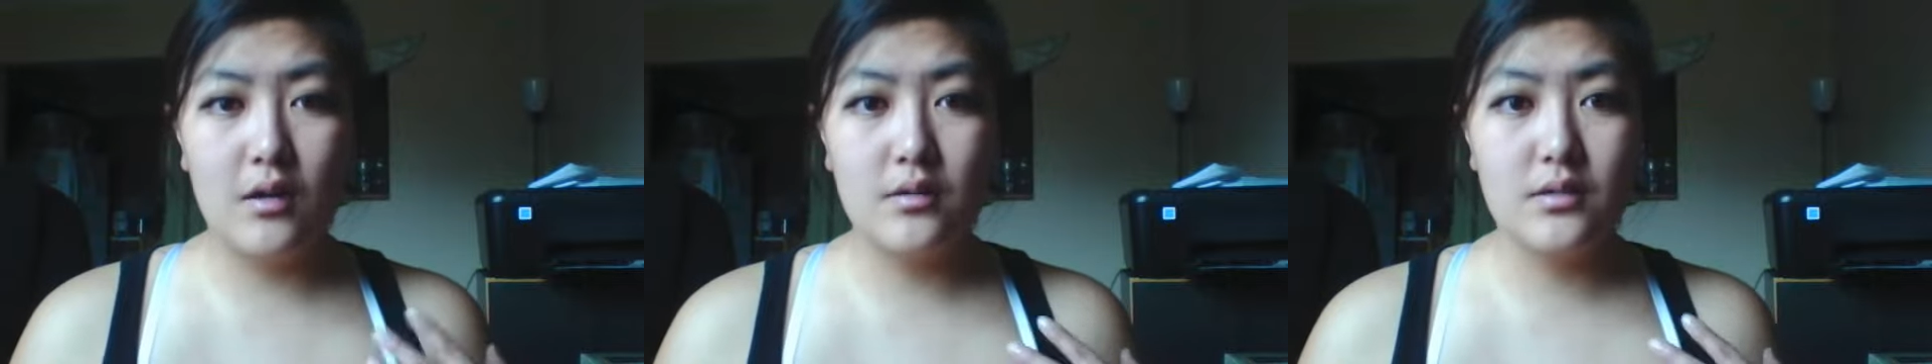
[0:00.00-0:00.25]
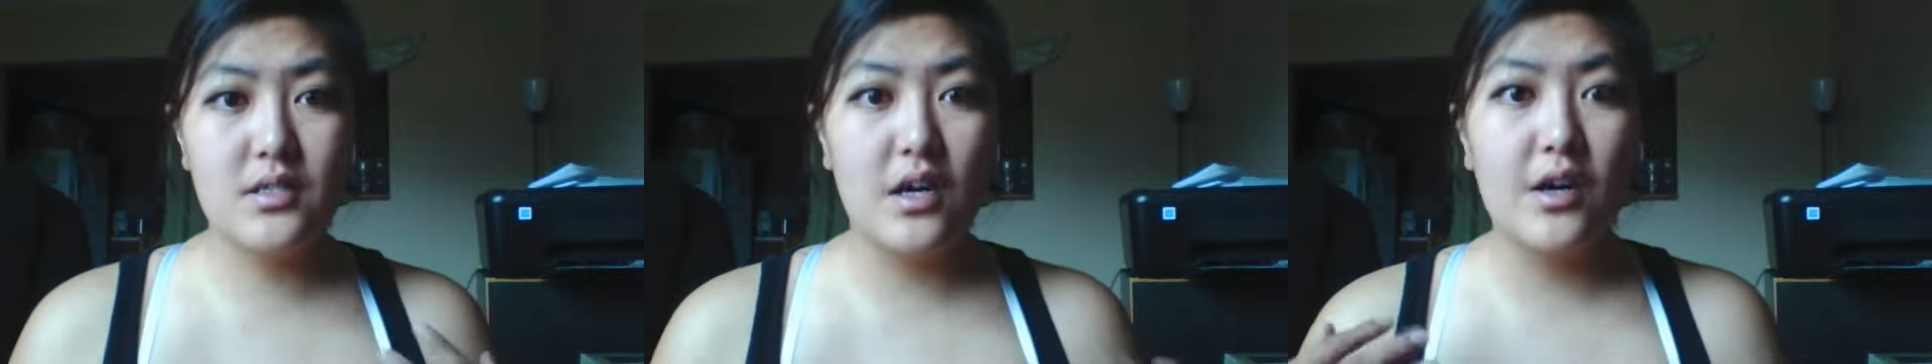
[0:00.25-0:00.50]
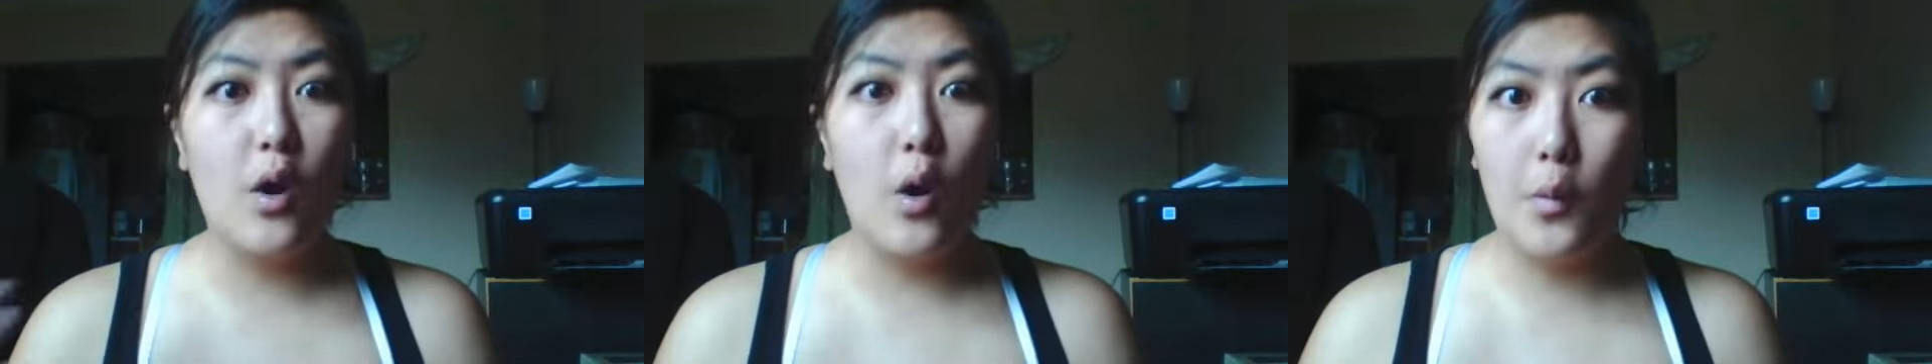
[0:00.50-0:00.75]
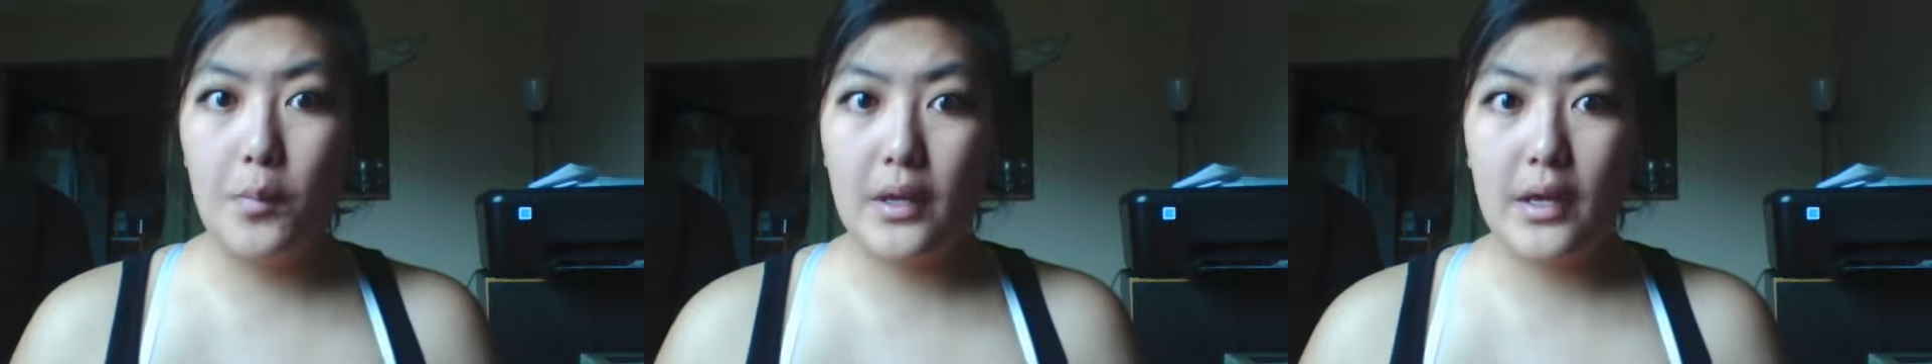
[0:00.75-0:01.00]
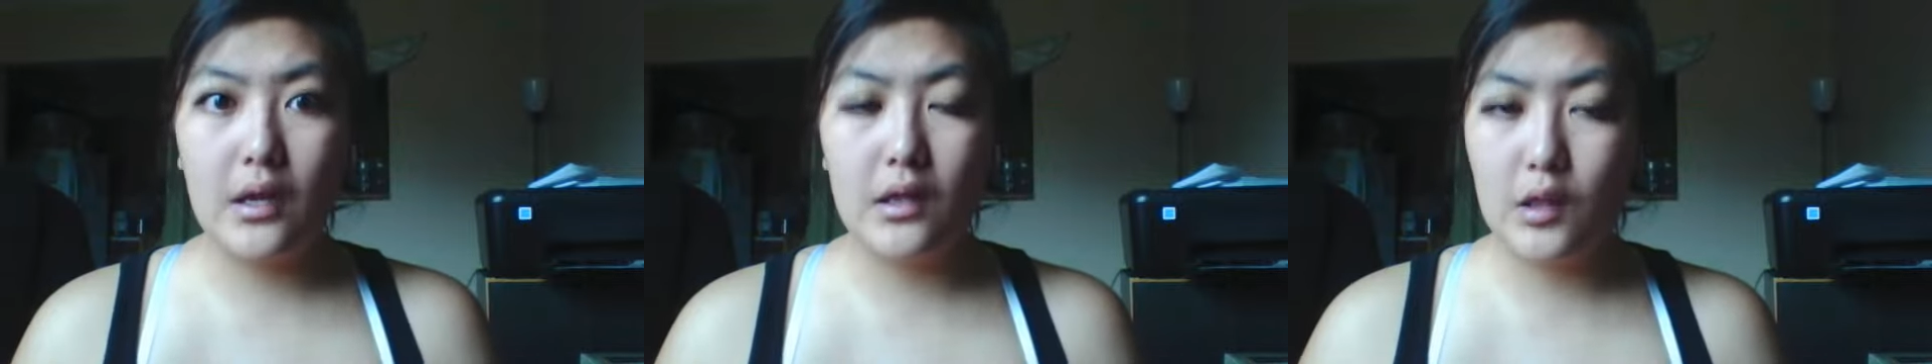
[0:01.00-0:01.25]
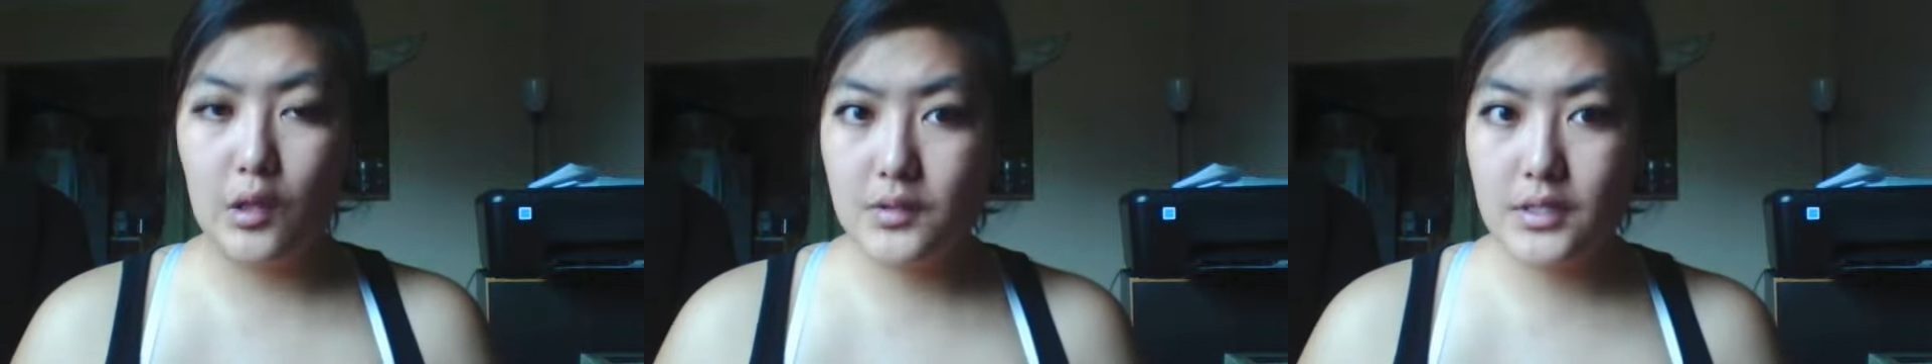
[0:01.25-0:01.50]
started opening and
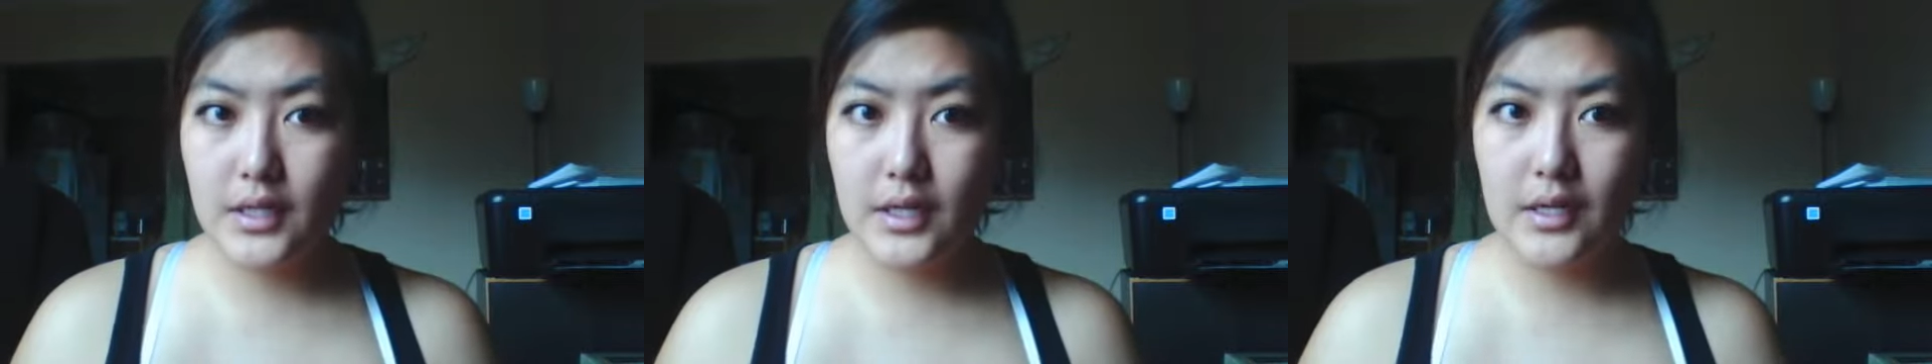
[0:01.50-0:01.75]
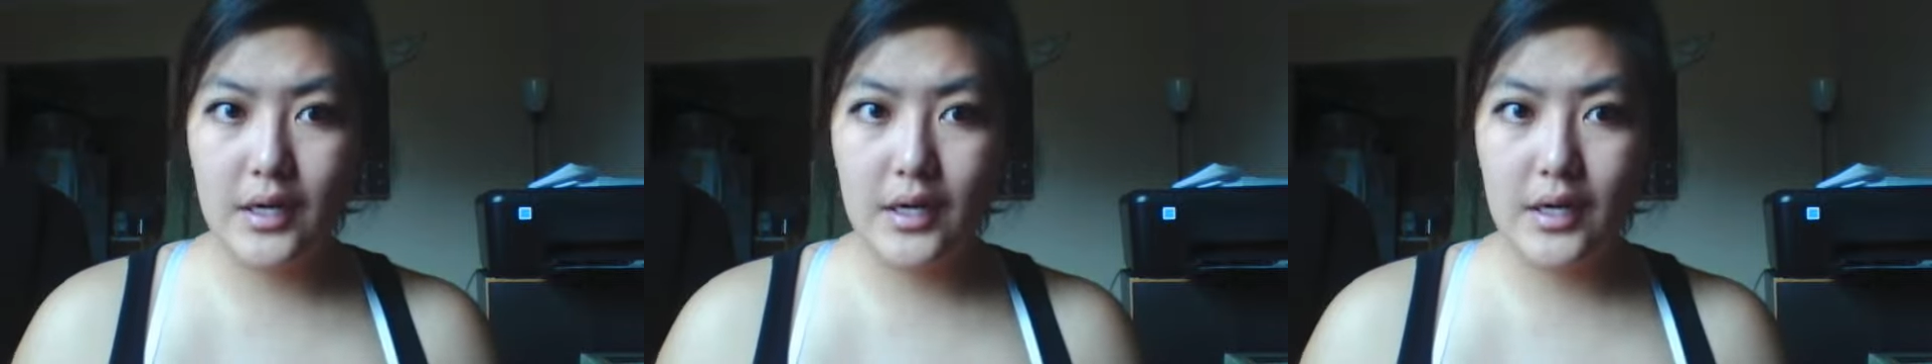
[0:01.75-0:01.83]
closing,